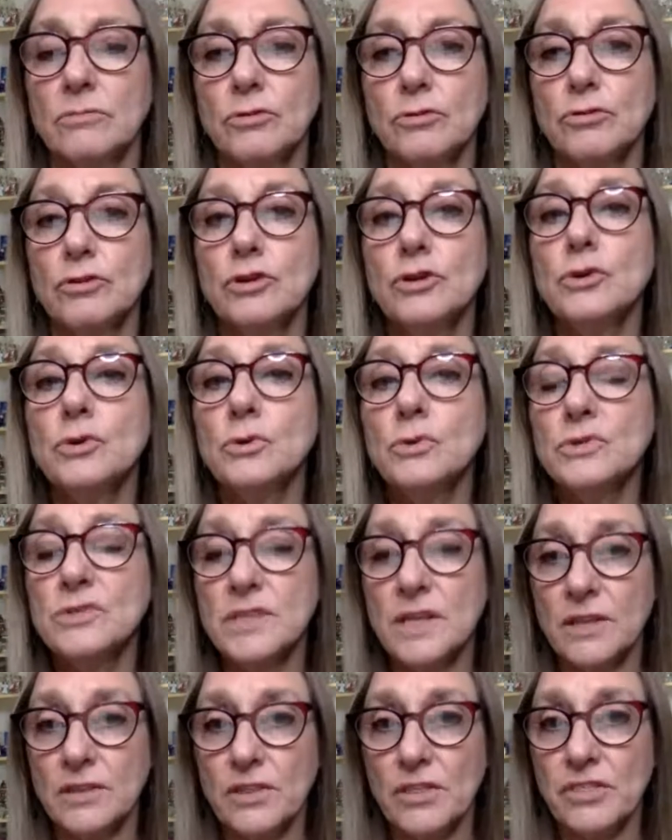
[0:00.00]

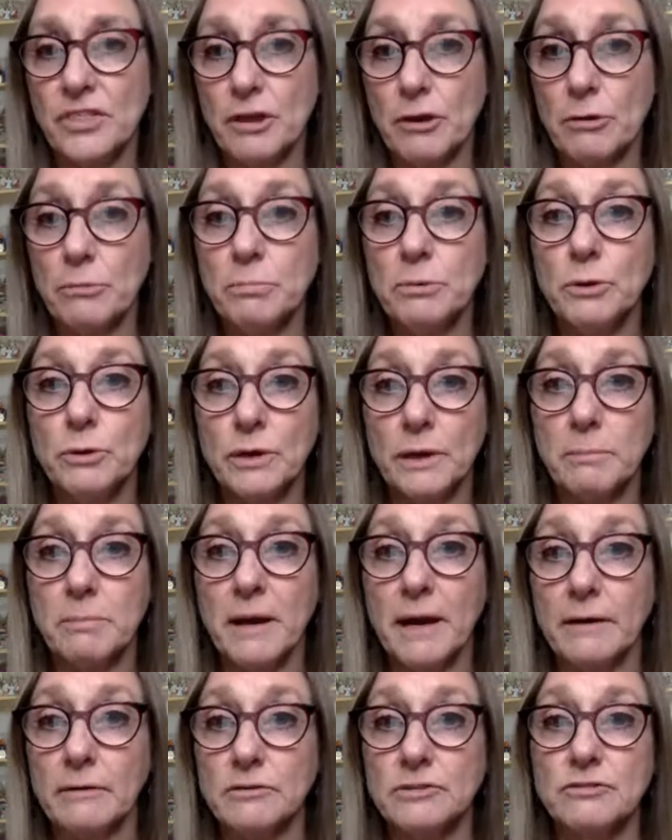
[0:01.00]
using the therapeutic
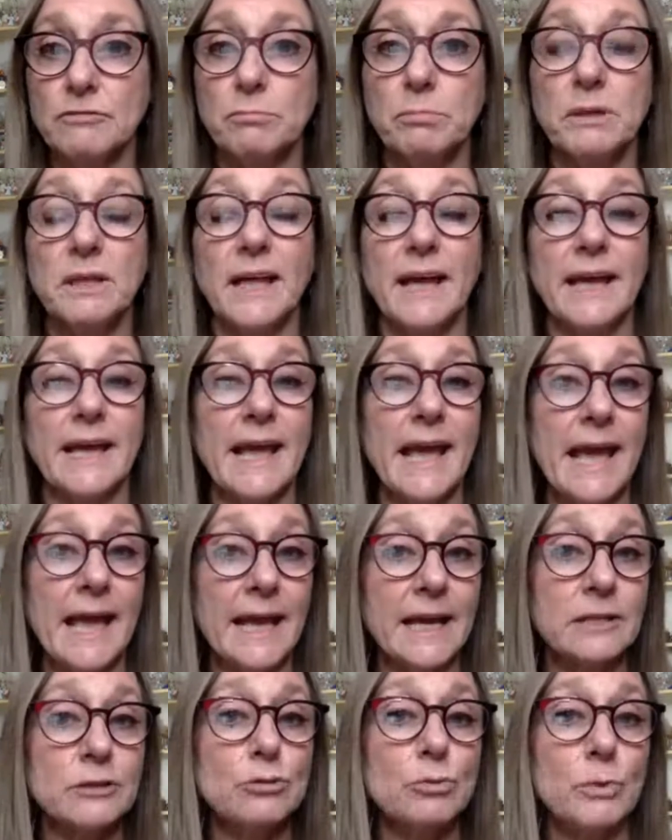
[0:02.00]
powers of play
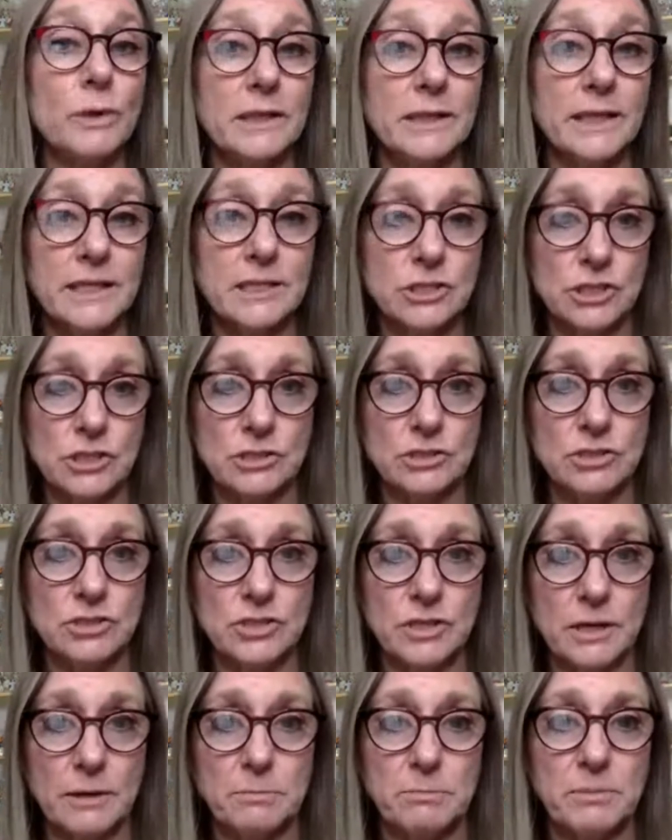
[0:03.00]
and
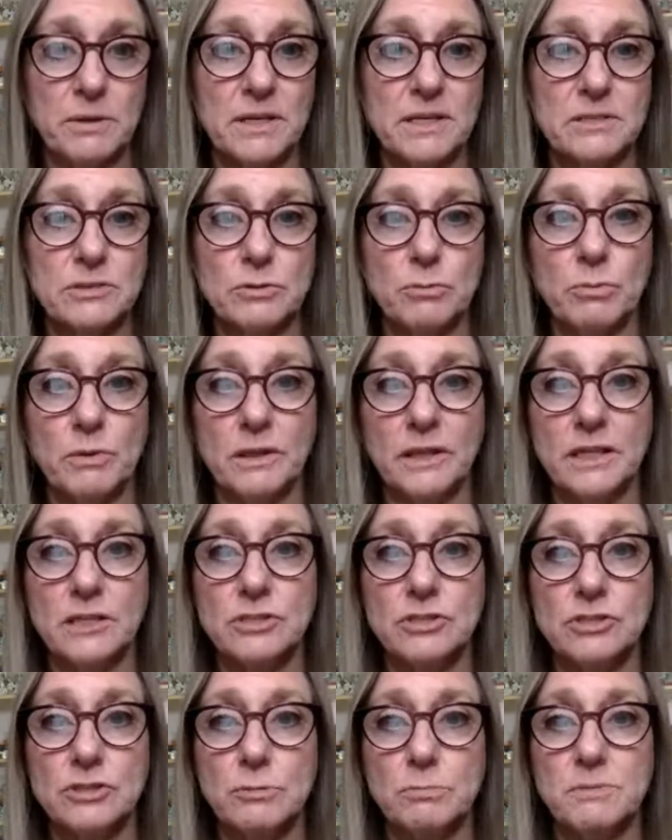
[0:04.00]
relationship, because the
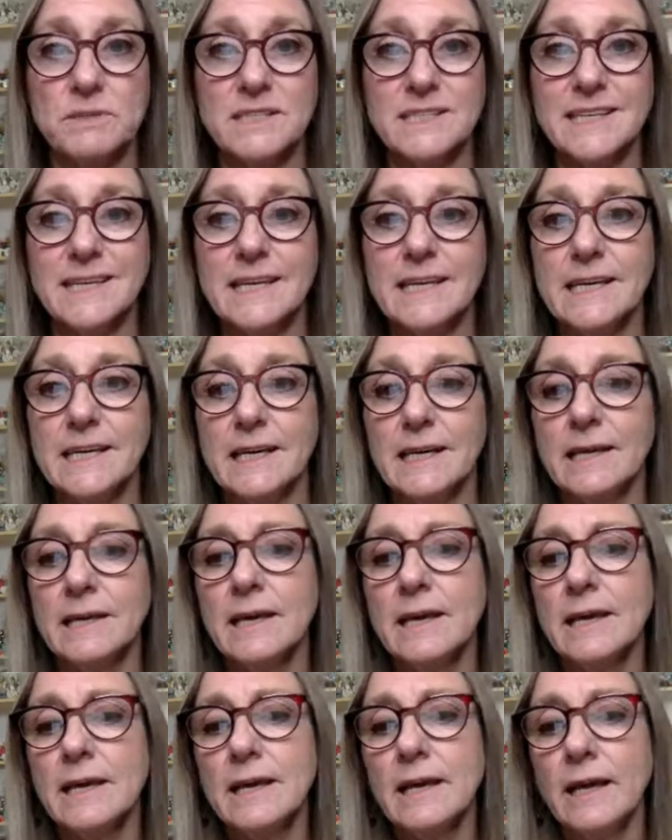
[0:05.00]
relationship is key
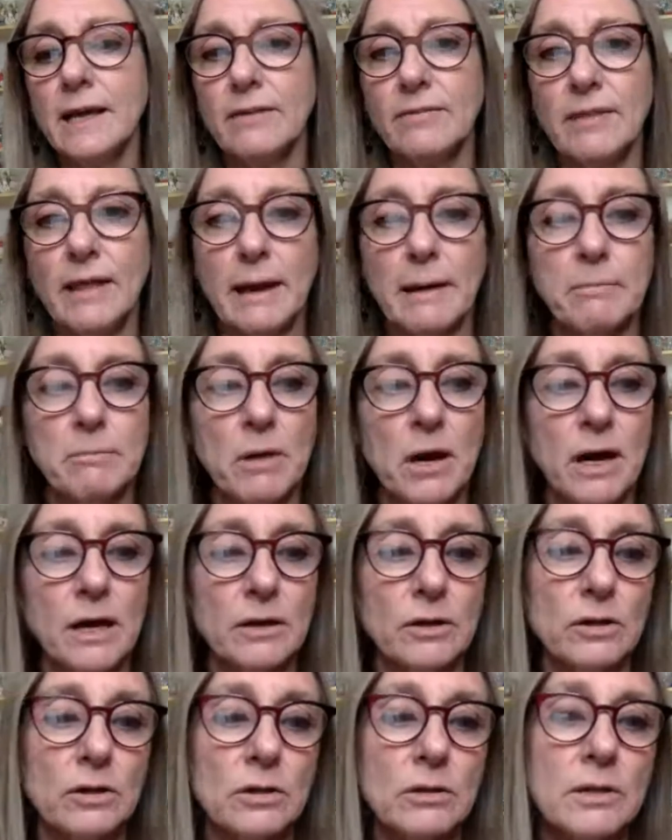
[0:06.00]
in that
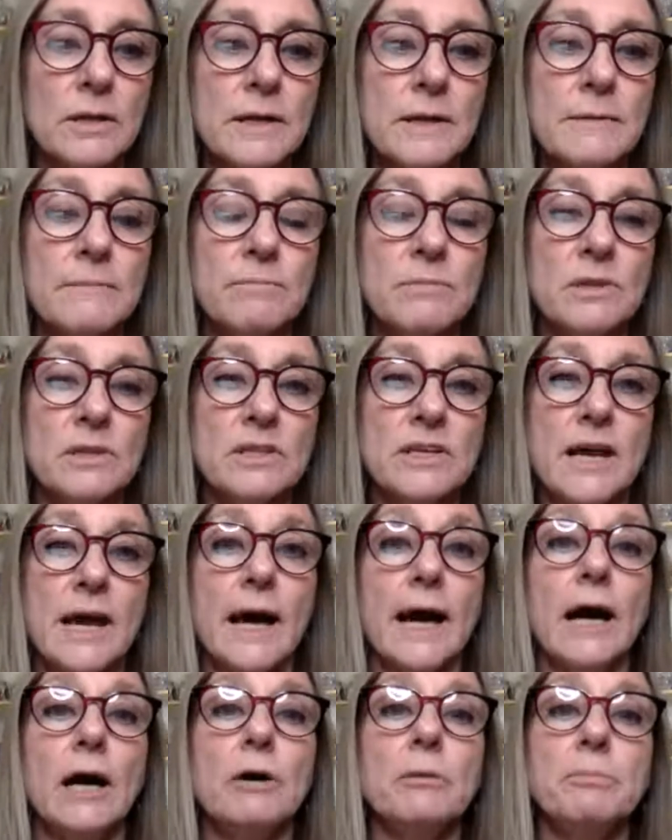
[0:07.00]
model, to
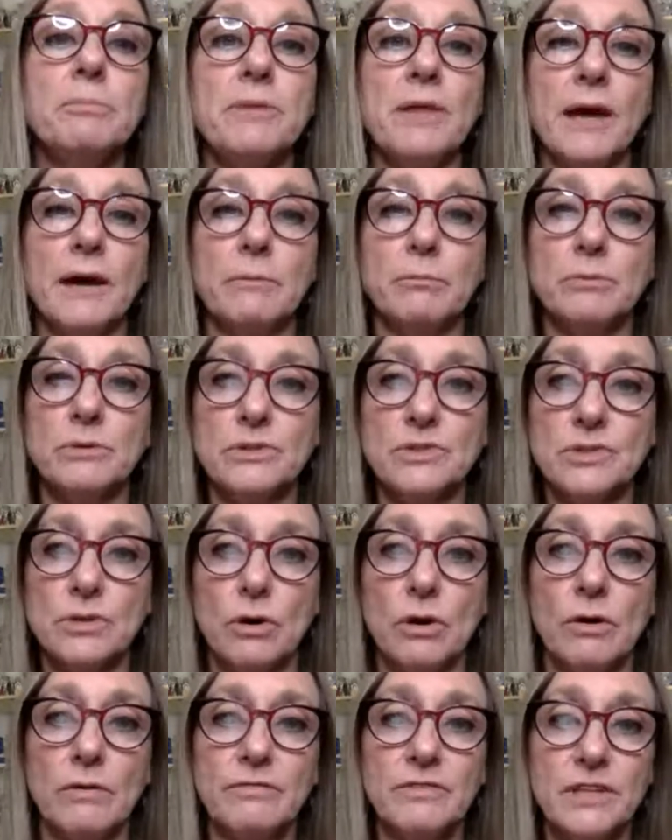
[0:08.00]
help them
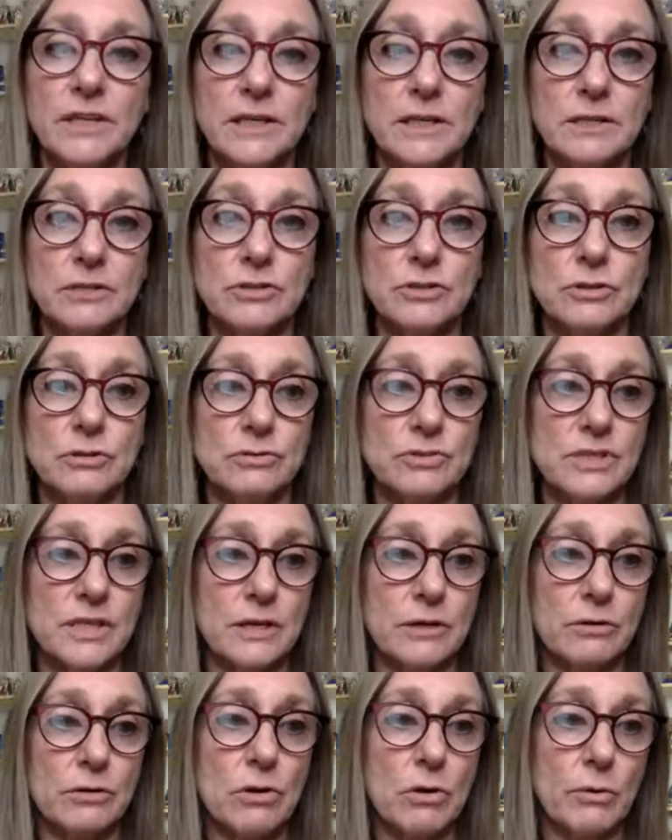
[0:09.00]
resolve the issues
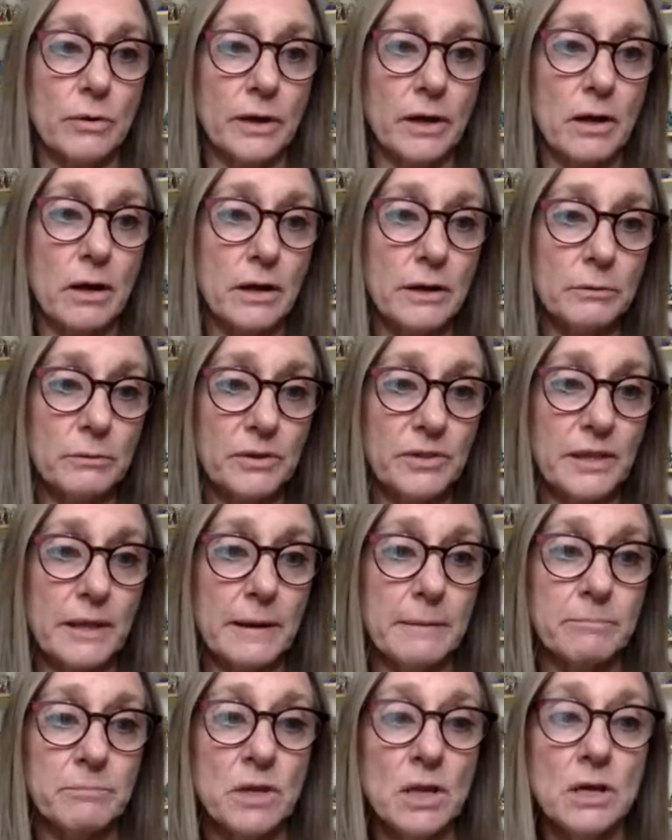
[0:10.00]
that are going on with
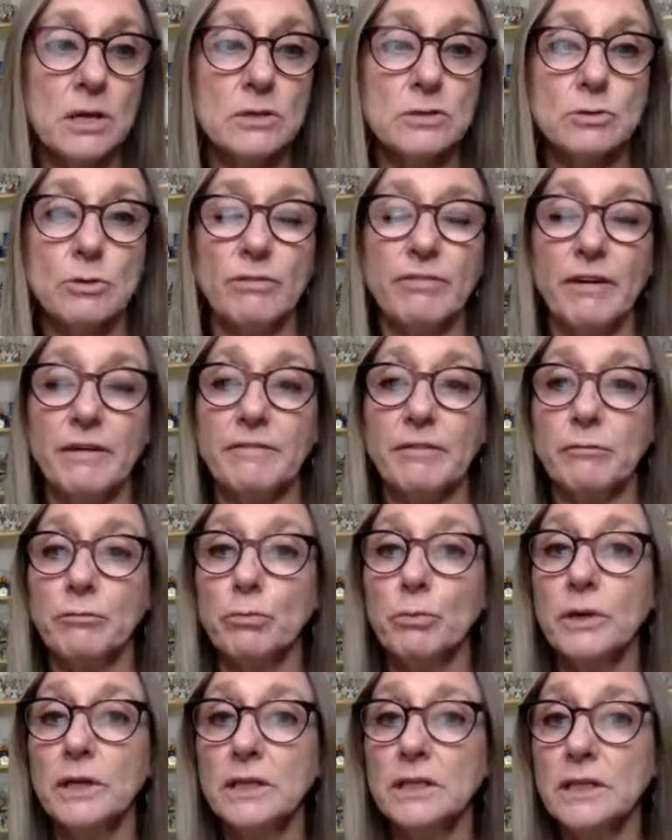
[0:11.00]
them. So if I have a
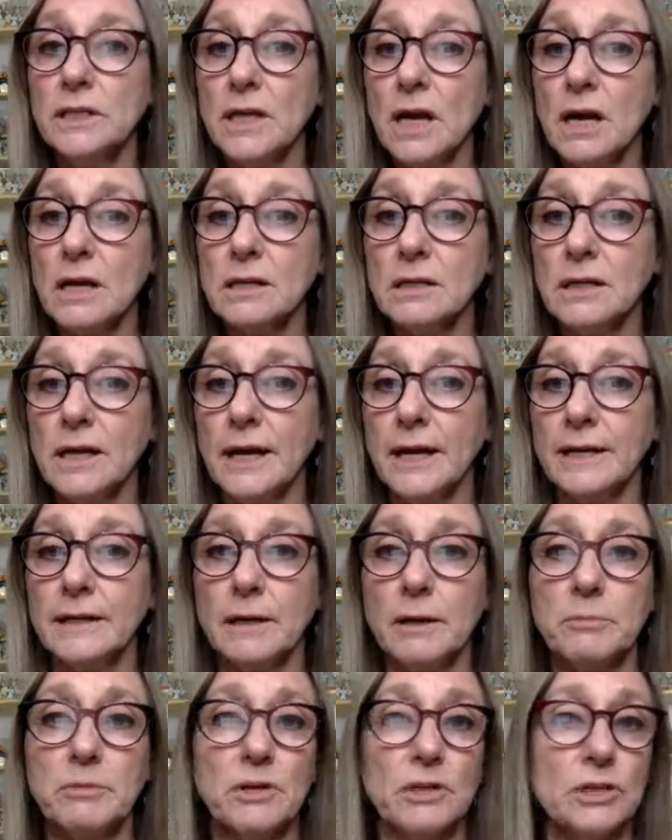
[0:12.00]
really young client,
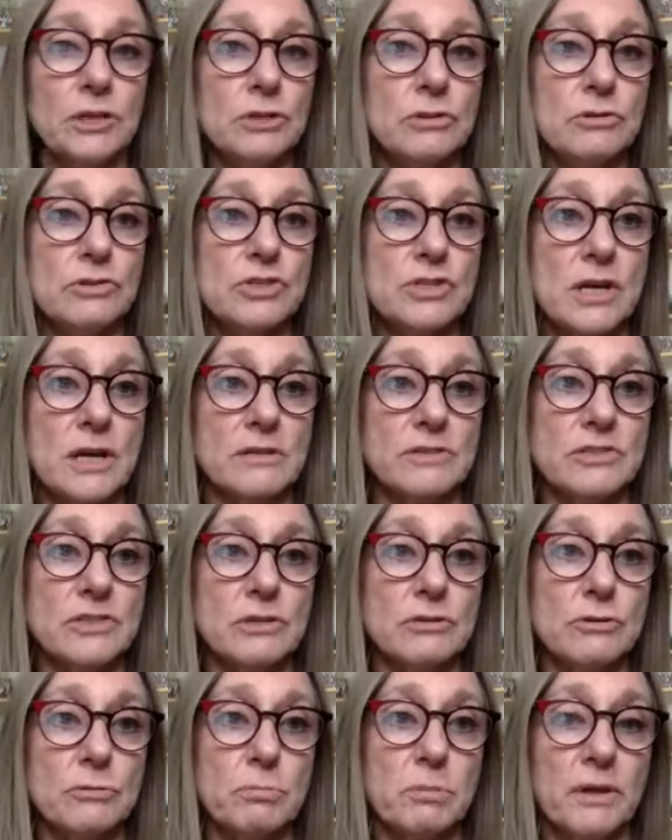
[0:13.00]
I'm going to use
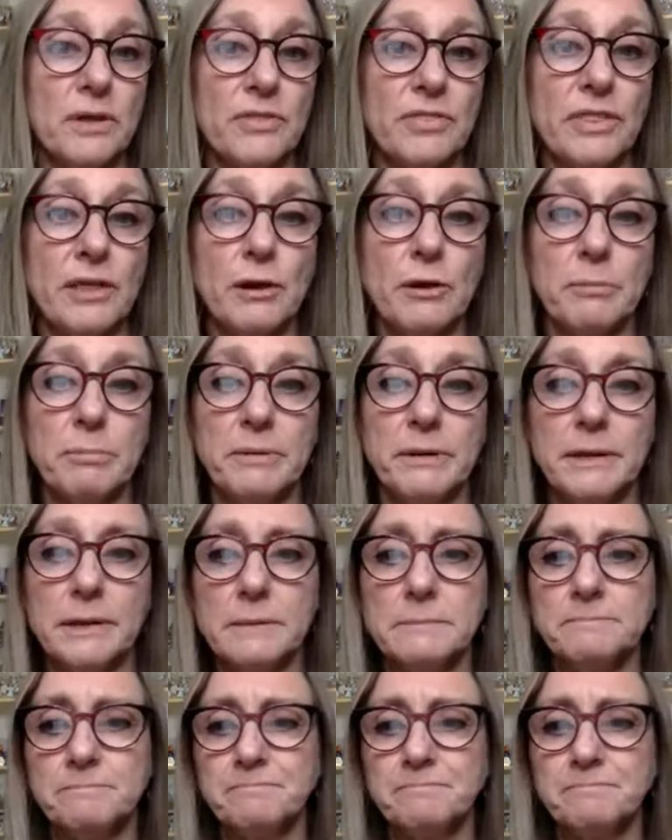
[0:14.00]
child-centered play therapy.